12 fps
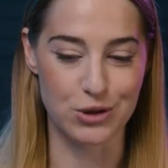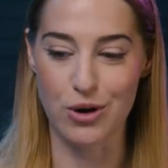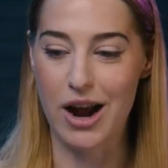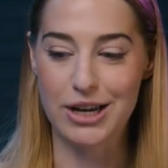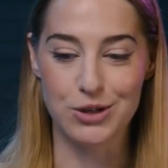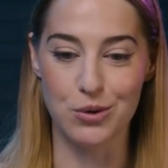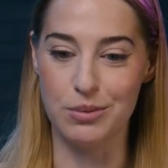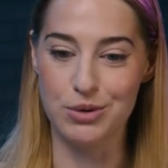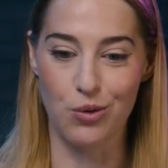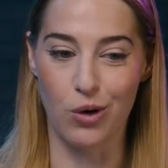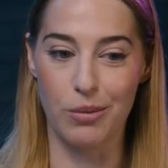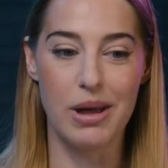or trying to
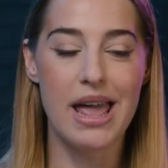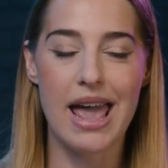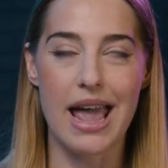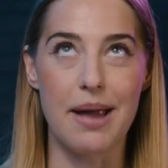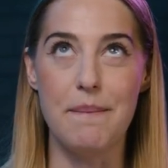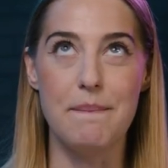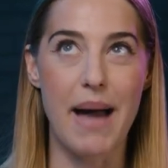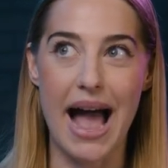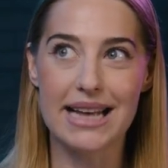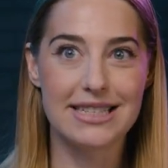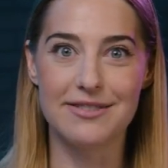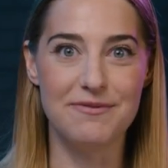absorb a
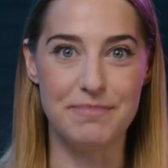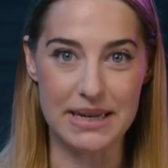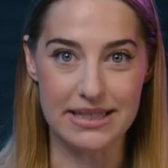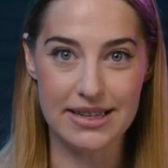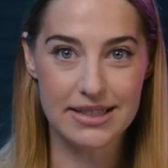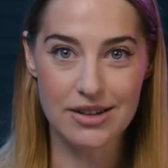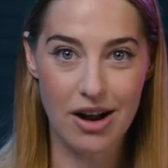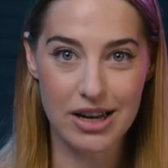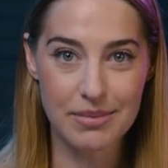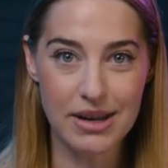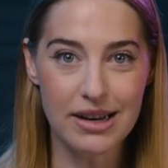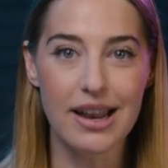massive business
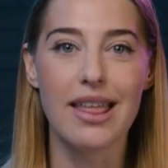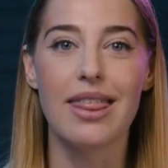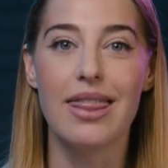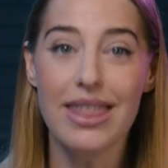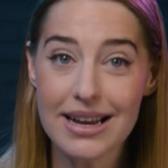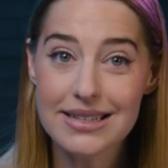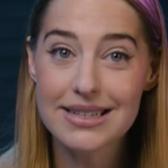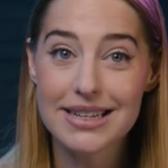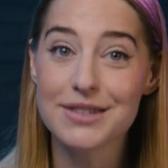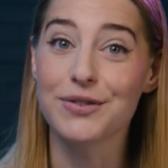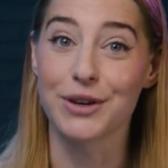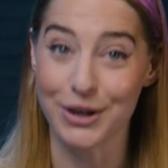document, this
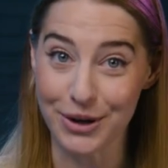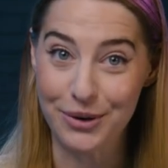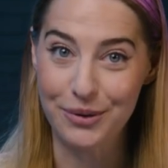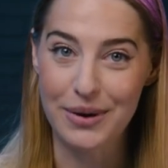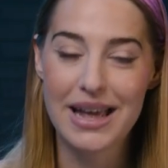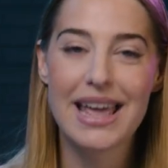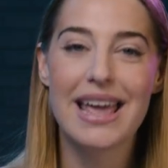is for you.